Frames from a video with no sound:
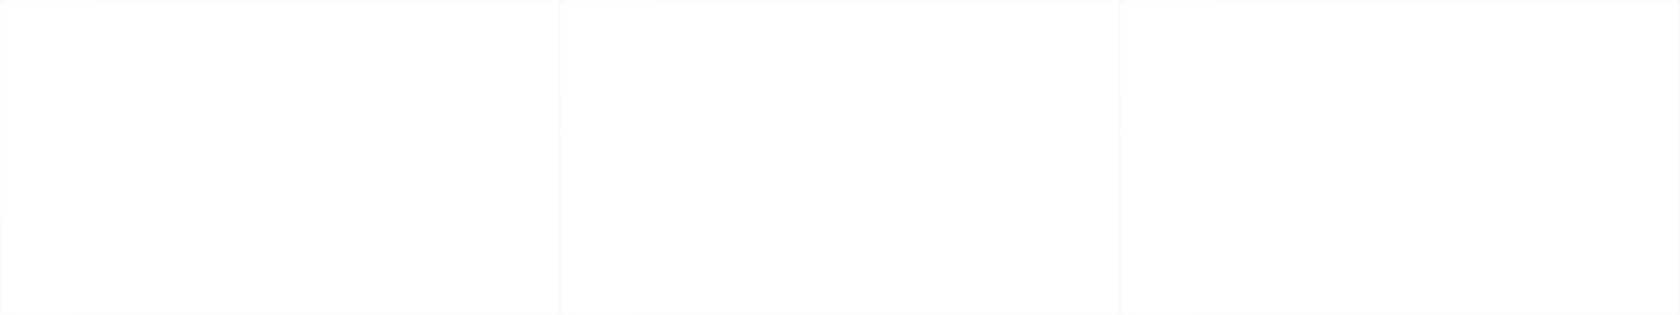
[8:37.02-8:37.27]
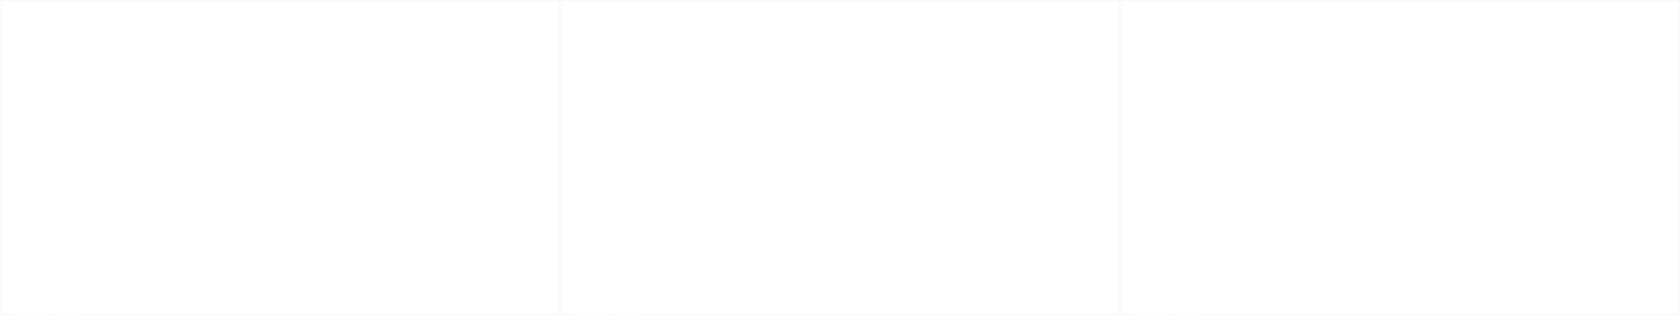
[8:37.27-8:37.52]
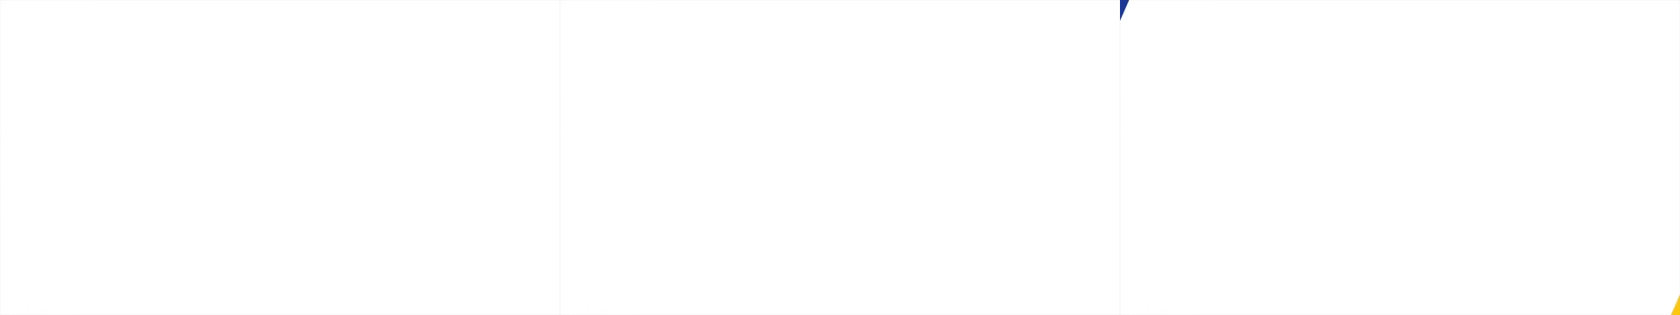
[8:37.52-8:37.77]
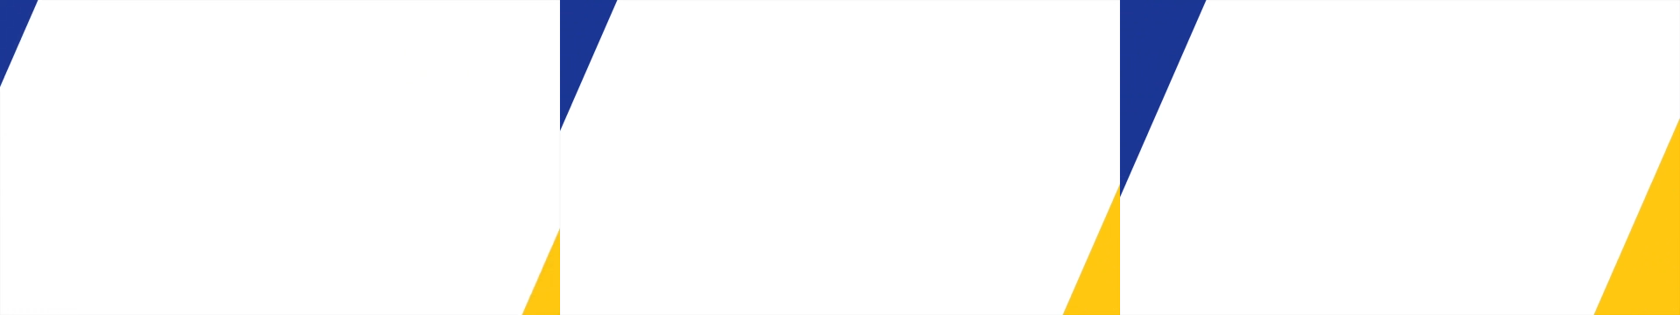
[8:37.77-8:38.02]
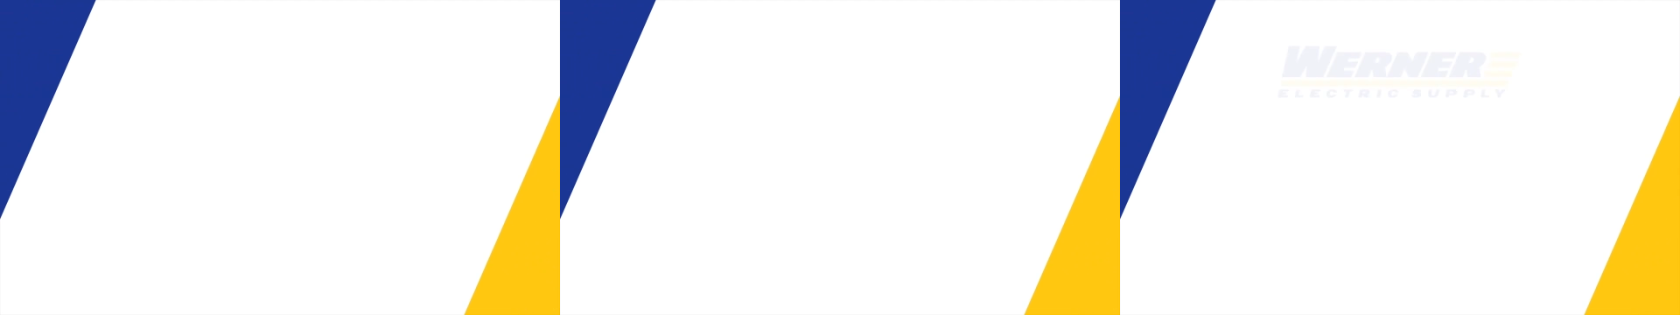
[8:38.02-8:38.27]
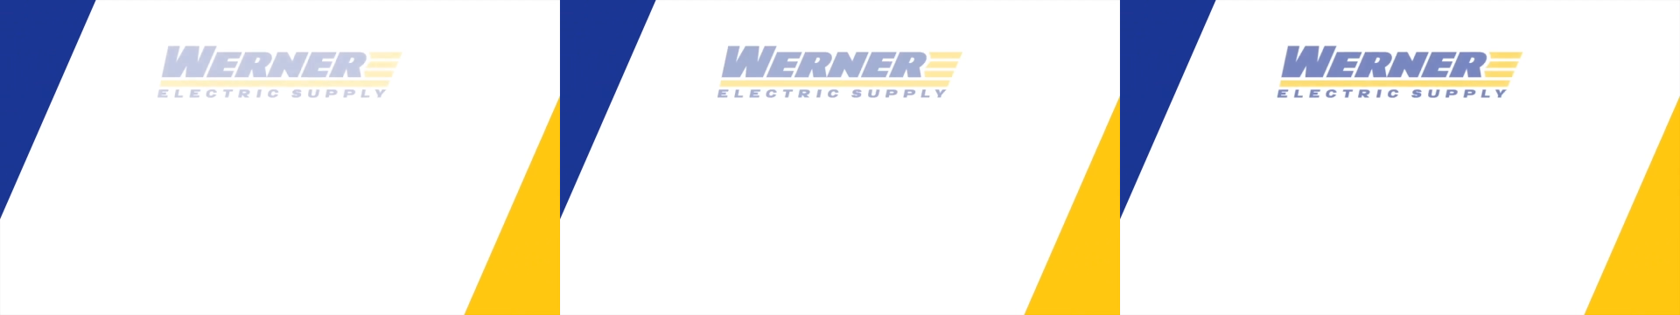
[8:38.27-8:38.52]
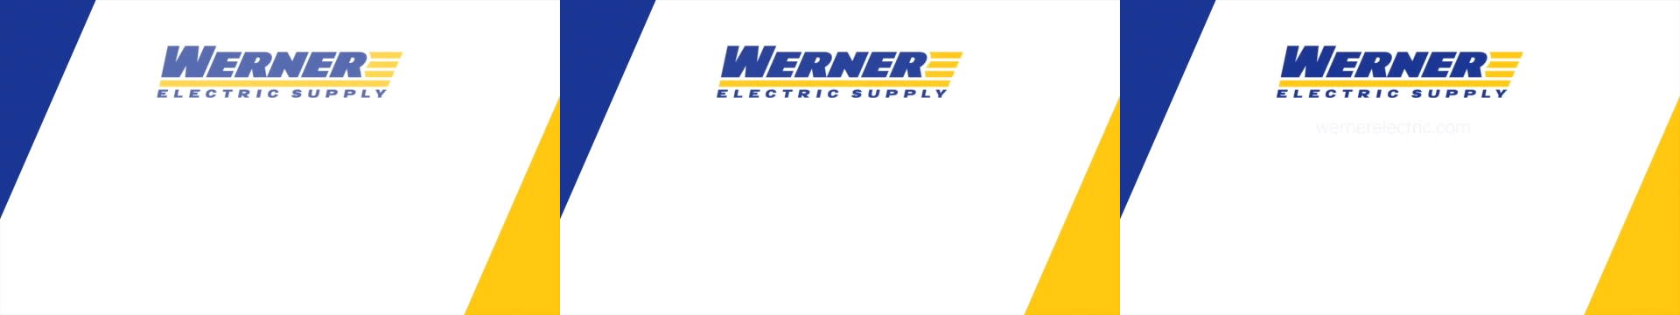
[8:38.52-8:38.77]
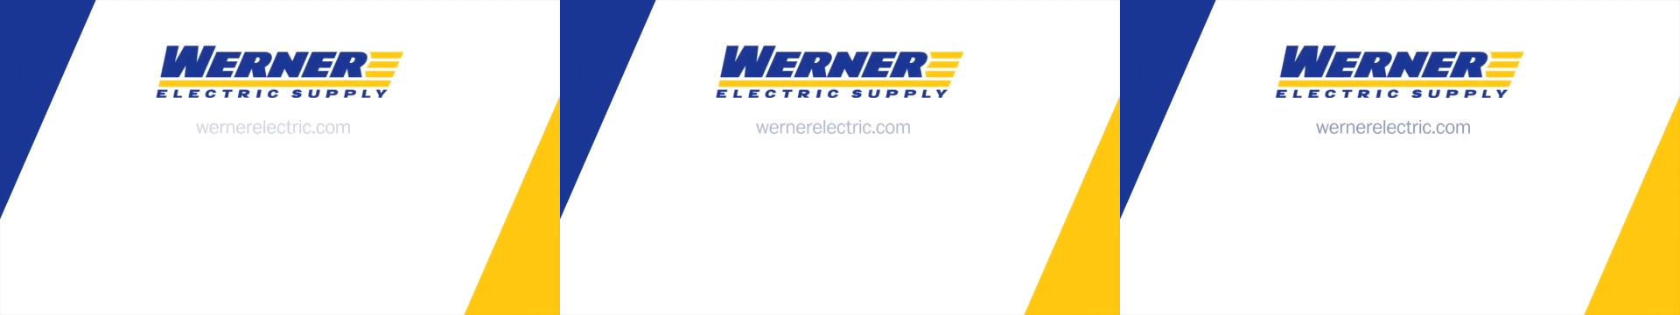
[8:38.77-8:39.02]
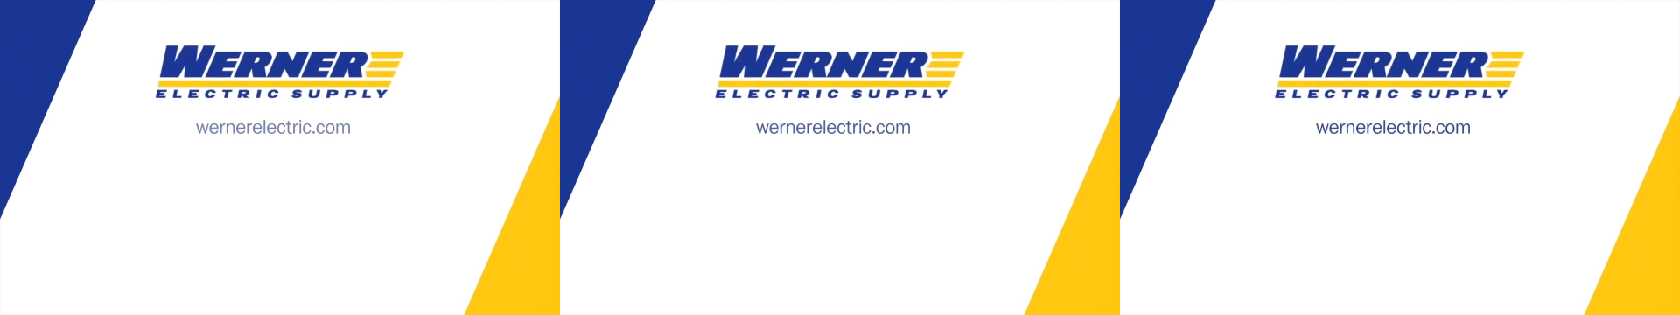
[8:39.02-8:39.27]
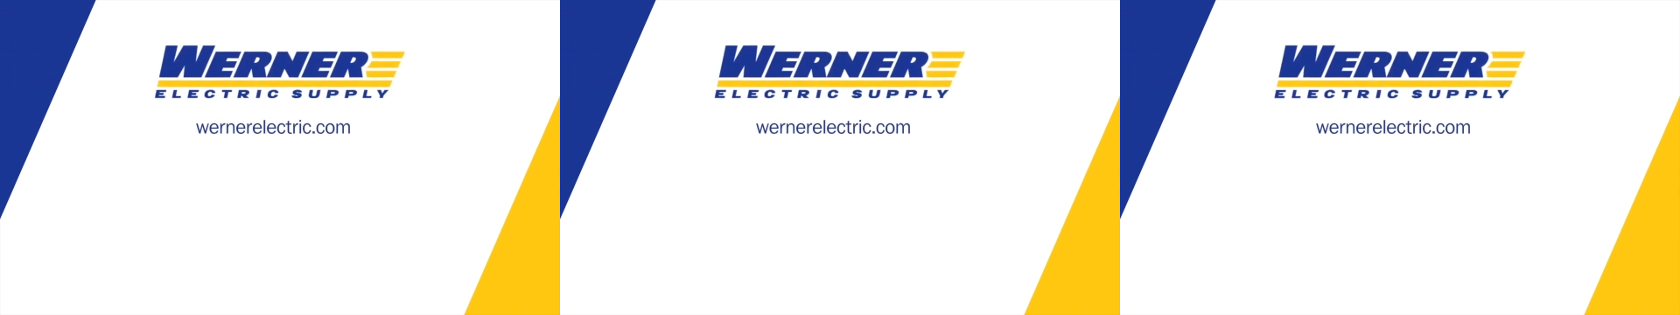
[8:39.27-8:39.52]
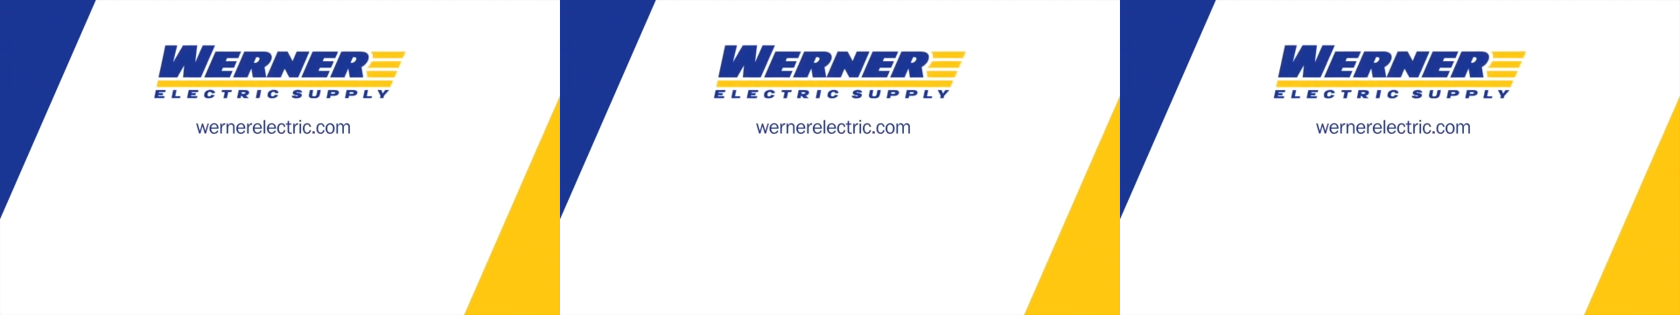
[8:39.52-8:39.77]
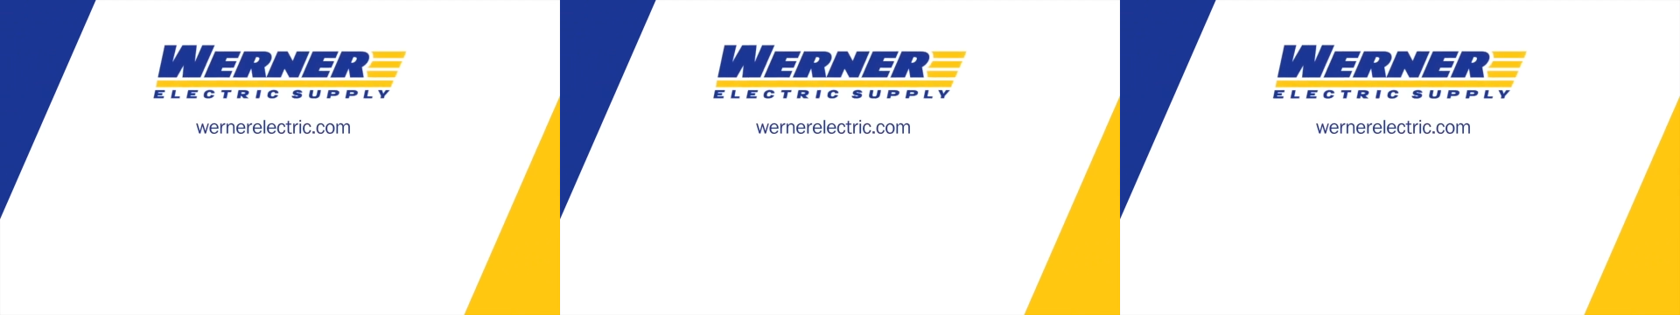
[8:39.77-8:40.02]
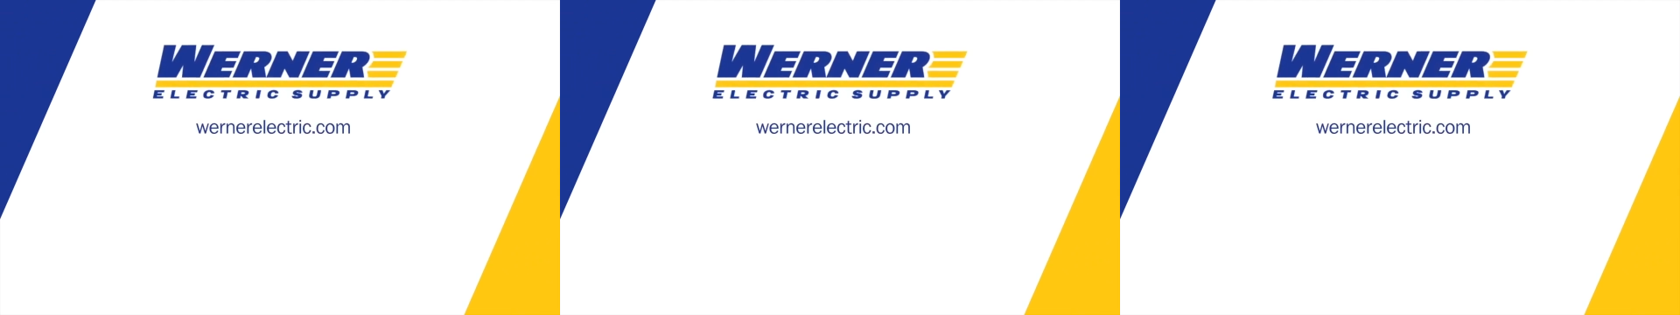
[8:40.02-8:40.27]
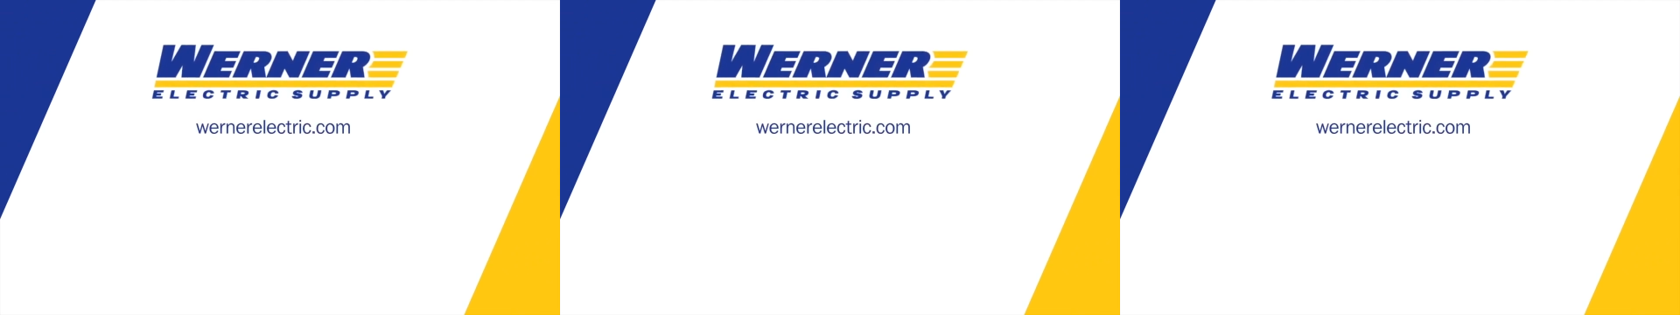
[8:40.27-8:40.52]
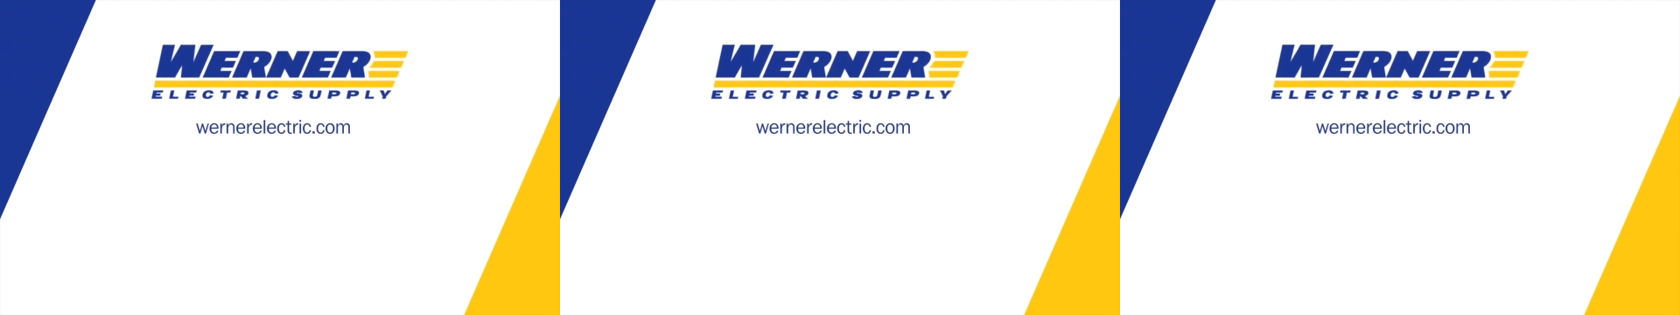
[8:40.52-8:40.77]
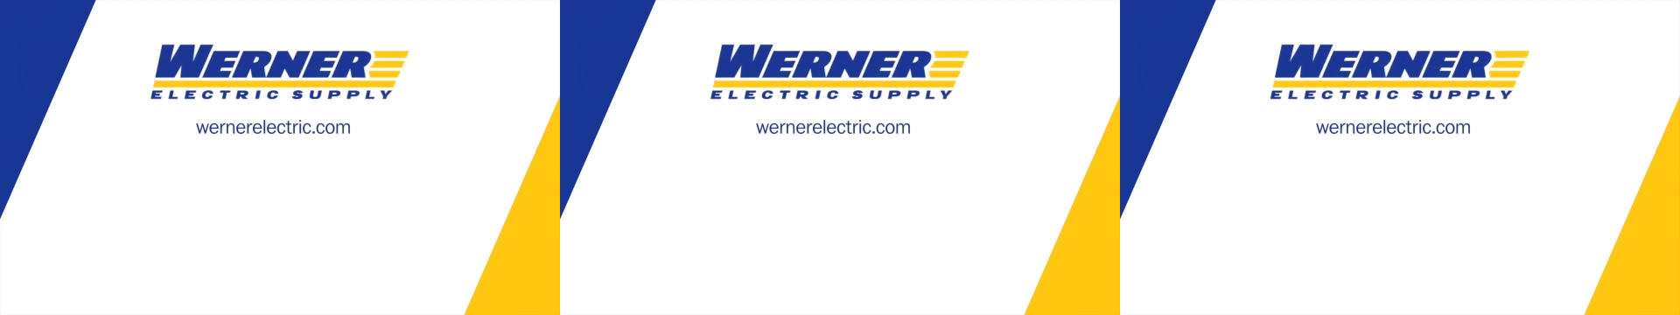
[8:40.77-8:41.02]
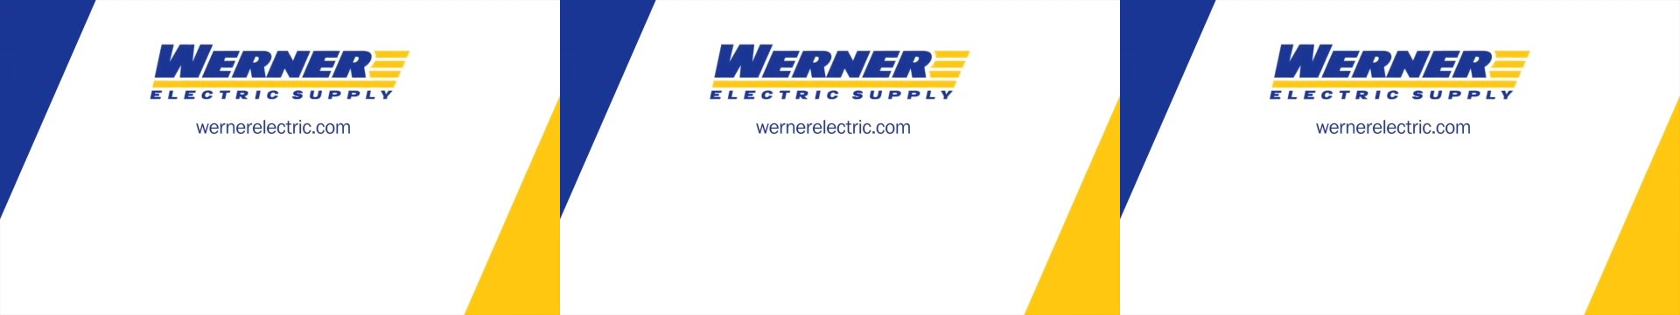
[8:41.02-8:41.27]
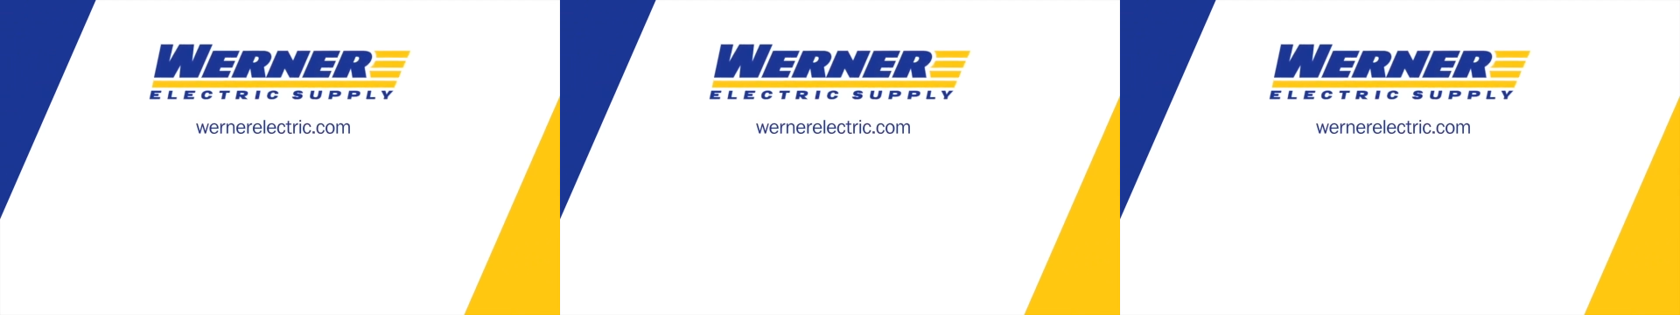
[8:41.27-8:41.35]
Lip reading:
Nobody's mouth can be seen.